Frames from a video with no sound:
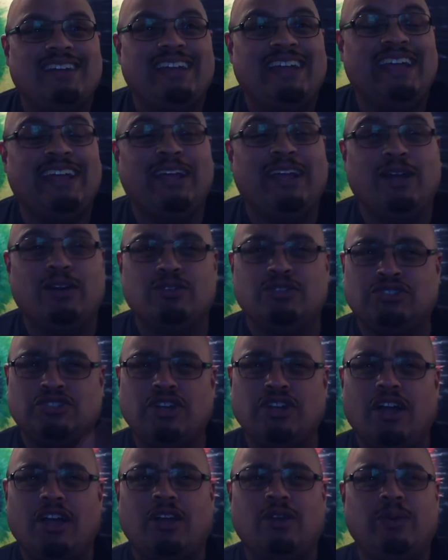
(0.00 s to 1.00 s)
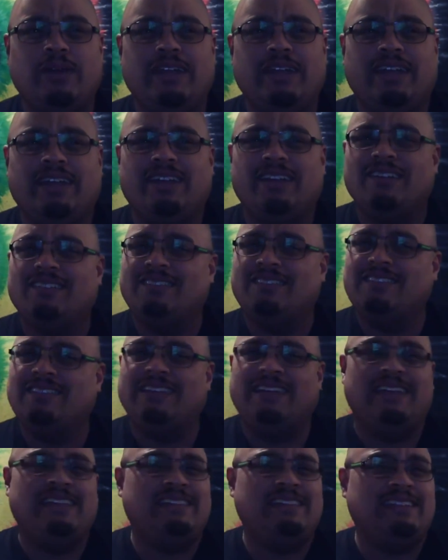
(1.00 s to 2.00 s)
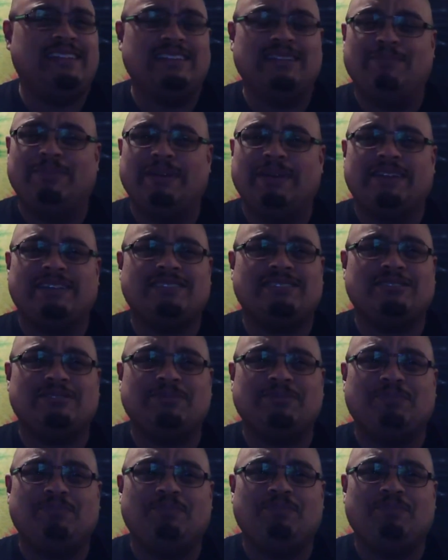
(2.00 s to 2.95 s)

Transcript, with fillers: it goes Shark Week in the Olympics